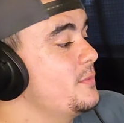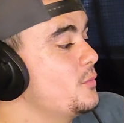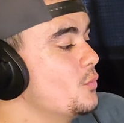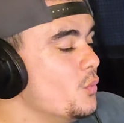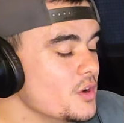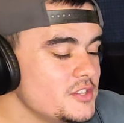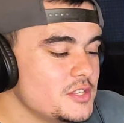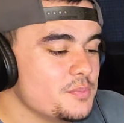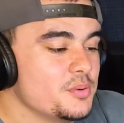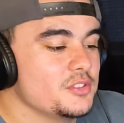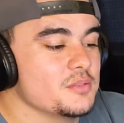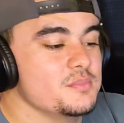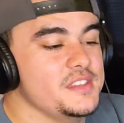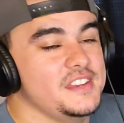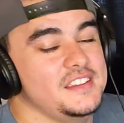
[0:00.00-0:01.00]
Once you put
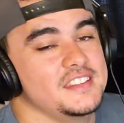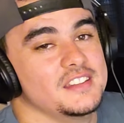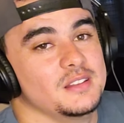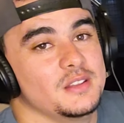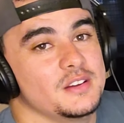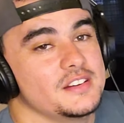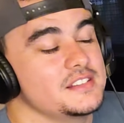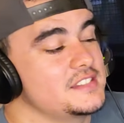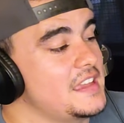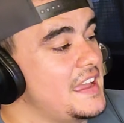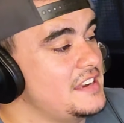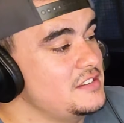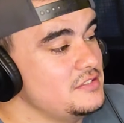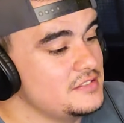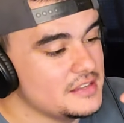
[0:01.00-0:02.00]
the meaning in the lyrics,
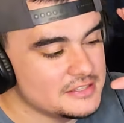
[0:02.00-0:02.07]
and